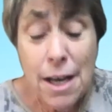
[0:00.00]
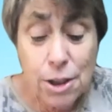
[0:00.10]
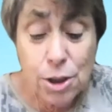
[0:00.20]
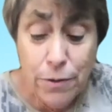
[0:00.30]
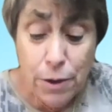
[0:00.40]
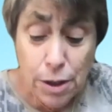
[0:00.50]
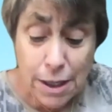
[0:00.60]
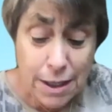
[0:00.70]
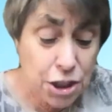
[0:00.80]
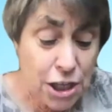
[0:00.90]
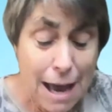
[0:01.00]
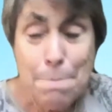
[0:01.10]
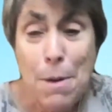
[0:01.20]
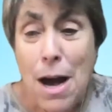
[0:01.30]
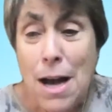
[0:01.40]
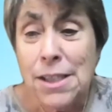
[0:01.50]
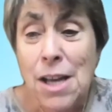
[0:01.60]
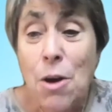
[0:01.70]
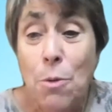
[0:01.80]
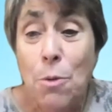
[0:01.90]
So if you look at the chat box,
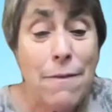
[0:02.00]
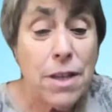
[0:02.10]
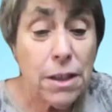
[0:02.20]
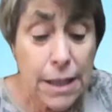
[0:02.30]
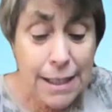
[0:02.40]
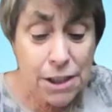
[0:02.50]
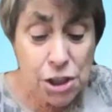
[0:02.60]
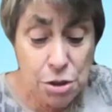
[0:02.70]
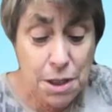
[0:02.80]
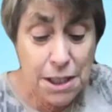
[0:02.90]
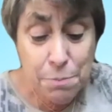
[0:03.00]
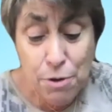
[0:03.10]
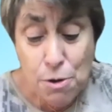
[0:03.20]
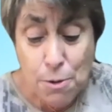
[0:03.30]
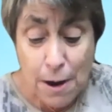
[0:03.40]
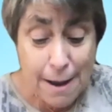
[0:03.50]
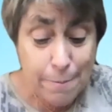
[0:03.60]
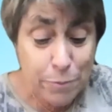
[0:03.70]
we have the links to these programs.